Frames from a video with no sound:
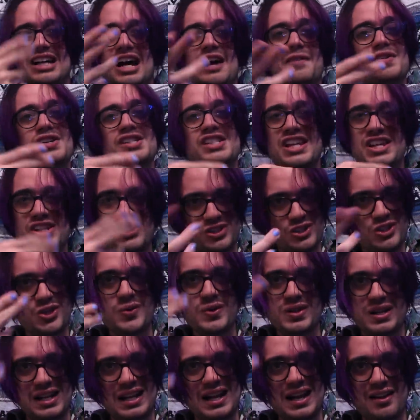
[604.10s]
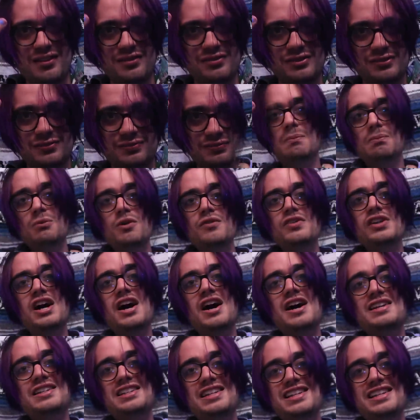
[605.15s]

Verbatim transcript: a conversation you and I have. Moving on